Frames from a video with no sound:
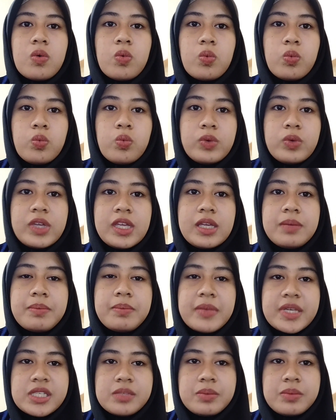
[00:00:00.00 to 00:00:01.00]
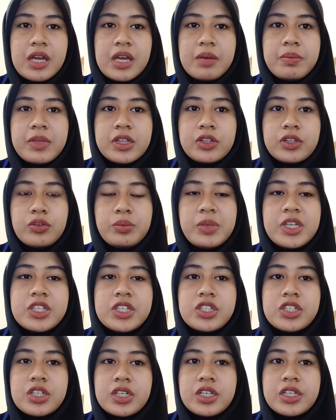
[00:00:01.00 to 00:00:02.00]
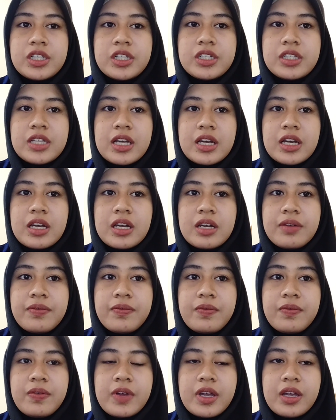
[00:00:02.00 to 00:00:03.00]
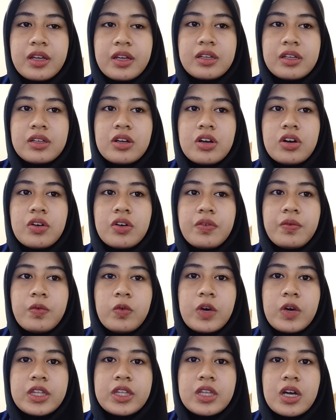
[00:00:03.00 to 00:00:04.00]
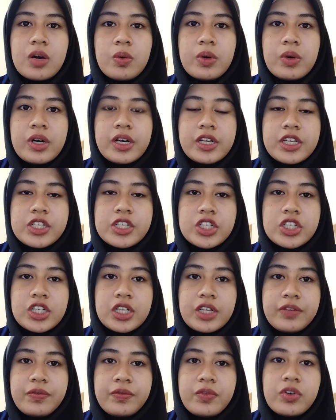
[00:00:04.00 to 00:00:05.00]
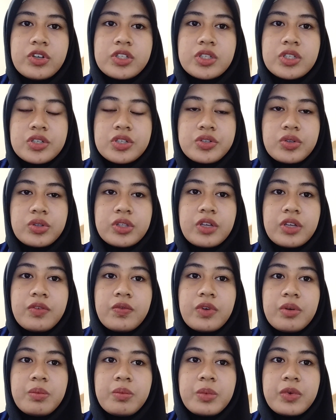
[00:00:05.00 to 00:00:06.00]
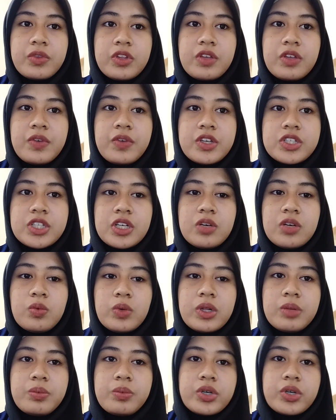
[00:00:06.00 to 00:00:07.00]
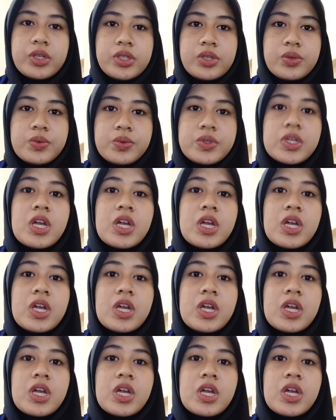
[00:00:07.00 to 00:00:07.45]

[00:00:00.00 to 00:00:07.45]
We must be able to measure the effect of what our additional efforts resulting from motivation will produce.